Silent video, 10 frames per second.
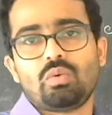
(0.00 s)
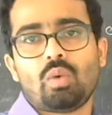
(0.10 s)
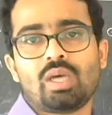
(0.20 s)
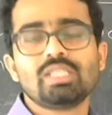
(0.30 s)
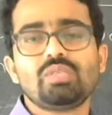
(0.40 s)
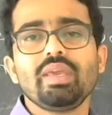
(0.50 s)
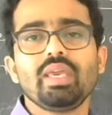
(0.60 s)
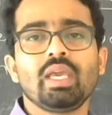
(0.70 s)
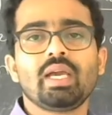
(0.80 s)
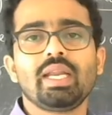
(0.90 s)
once
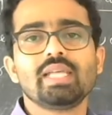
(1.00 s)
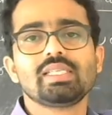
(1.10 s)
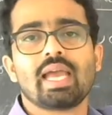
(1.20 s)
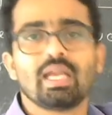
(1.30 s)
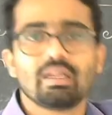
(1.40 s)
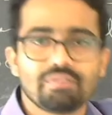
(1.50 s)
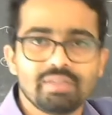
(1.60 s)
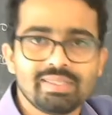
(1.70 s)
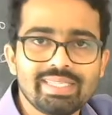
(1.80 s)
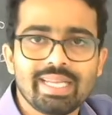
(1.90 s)
we increase angle of
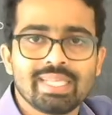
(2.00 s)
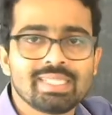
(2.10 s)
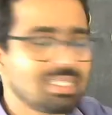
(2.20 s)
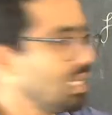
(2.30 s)
incidence